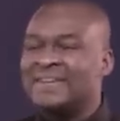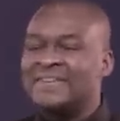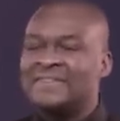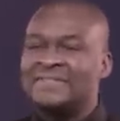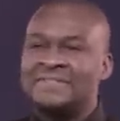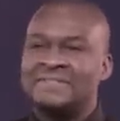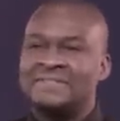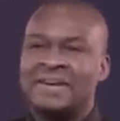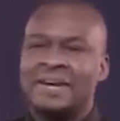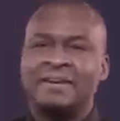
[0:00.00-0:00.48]

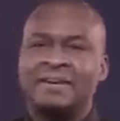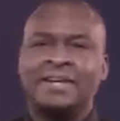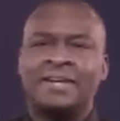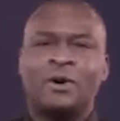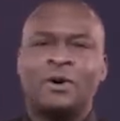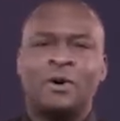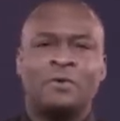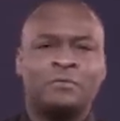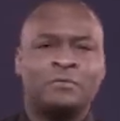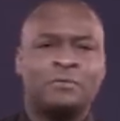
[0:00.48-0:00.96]
Very
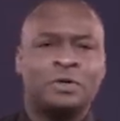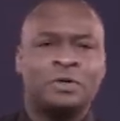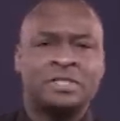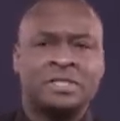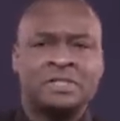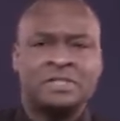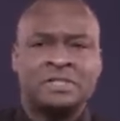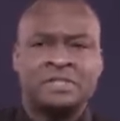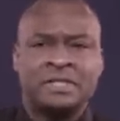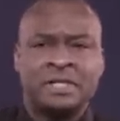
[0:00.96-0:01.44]

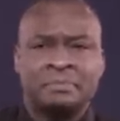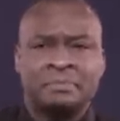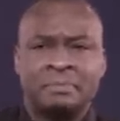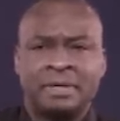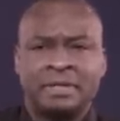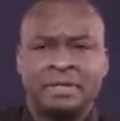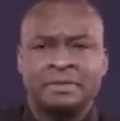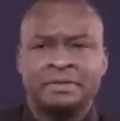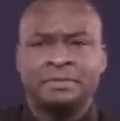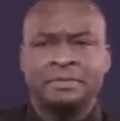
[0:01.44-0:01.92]
comforting
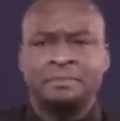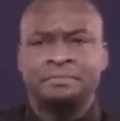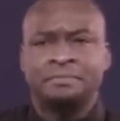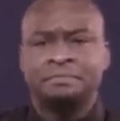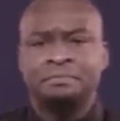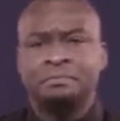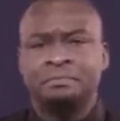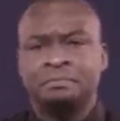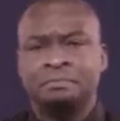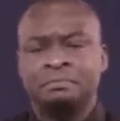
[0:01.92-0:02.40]
statement,
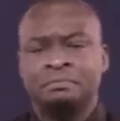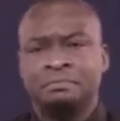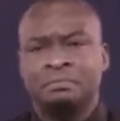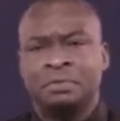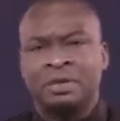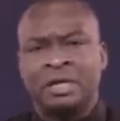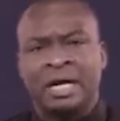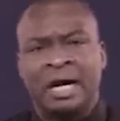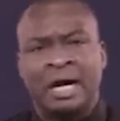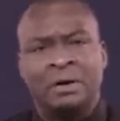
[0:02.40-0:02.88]

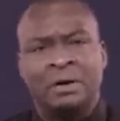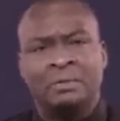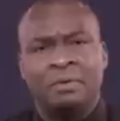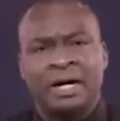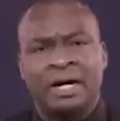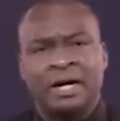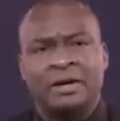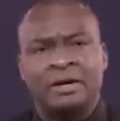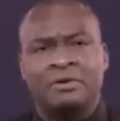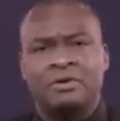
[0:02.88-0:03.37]
but
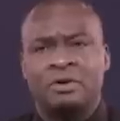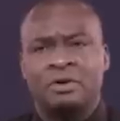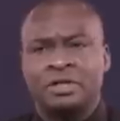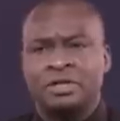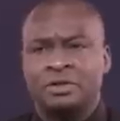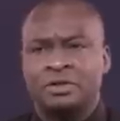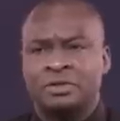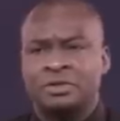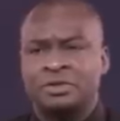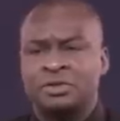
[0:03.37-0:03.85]
how
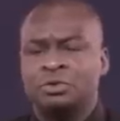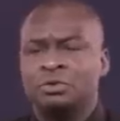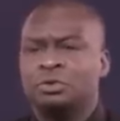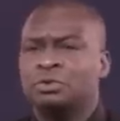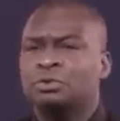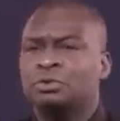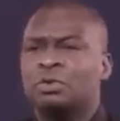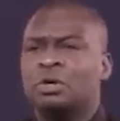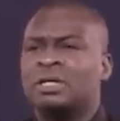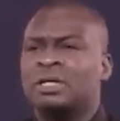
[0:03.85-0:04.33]
erroneous. You
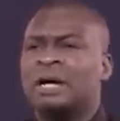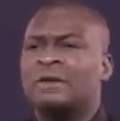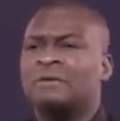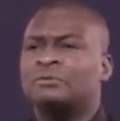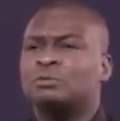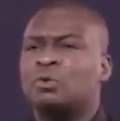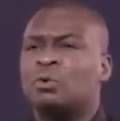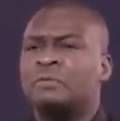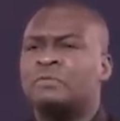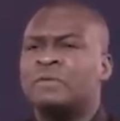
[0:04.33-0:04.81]
do not have
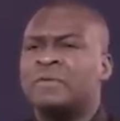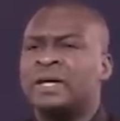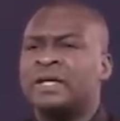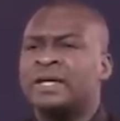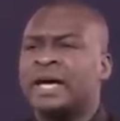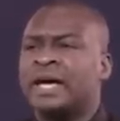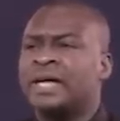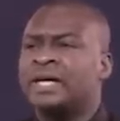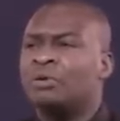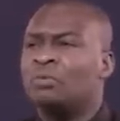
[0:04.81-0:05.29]
to
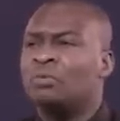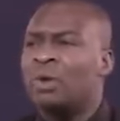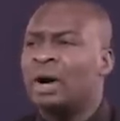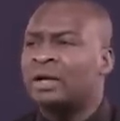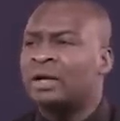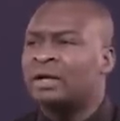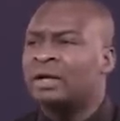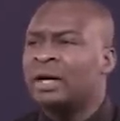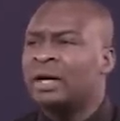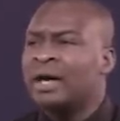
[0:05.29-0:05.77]
offend
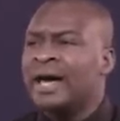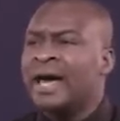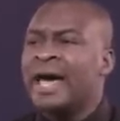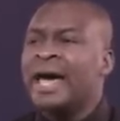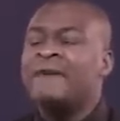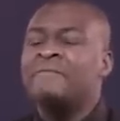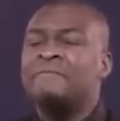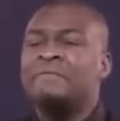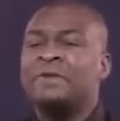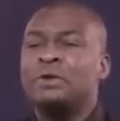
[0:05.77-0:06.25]
anyone.
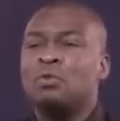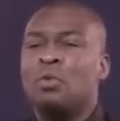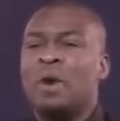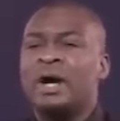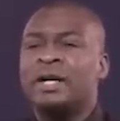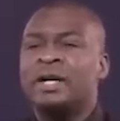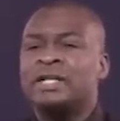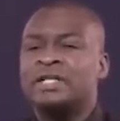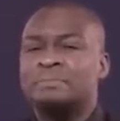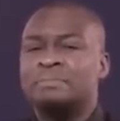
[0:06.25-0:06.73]

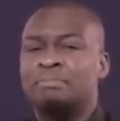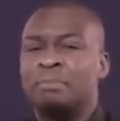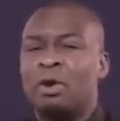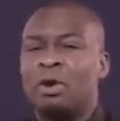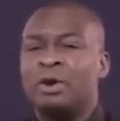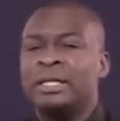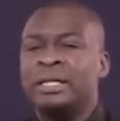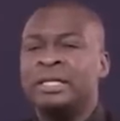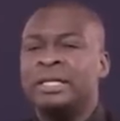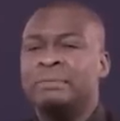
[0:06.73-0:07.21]
Everyone is
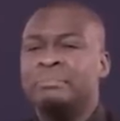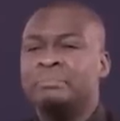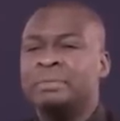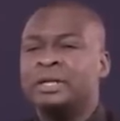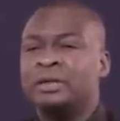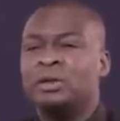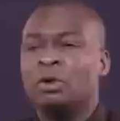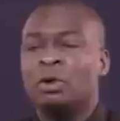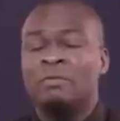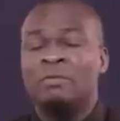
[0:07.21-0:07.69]
born in the
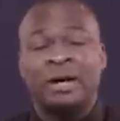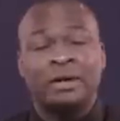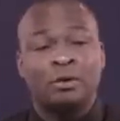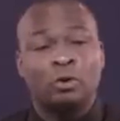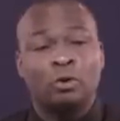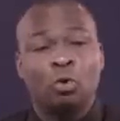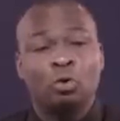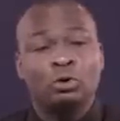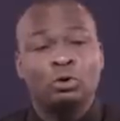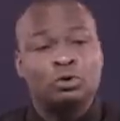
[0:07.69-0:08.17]
middle of an
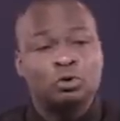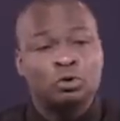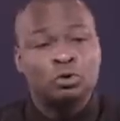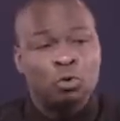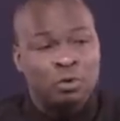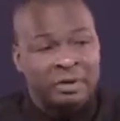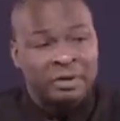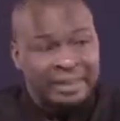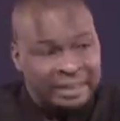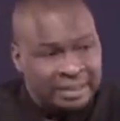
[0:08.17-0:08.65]
old
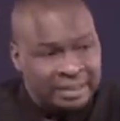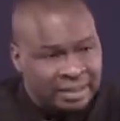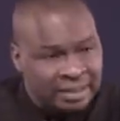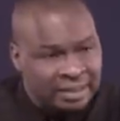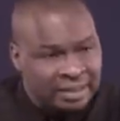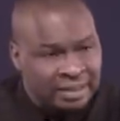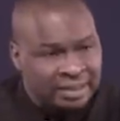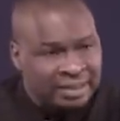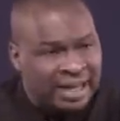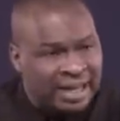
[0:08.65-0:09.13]
story
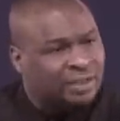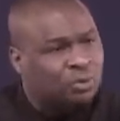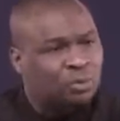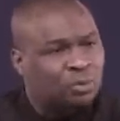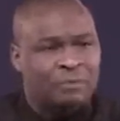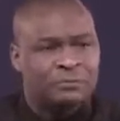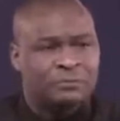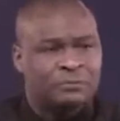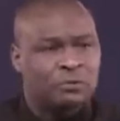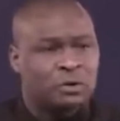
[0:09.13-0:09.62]
that you
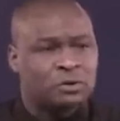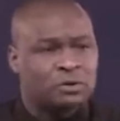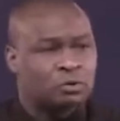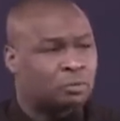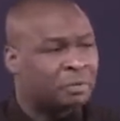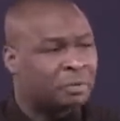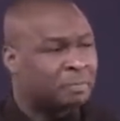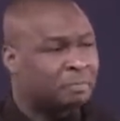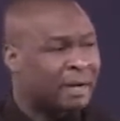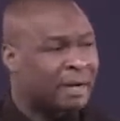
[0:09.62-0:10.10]
are forced
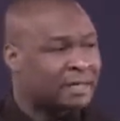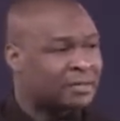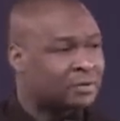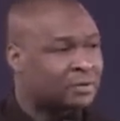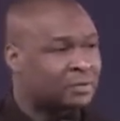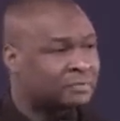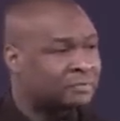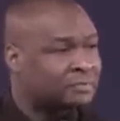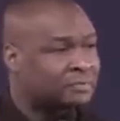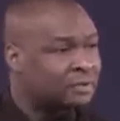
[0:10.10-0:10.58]
to be part
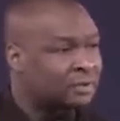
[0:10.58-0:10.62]
of.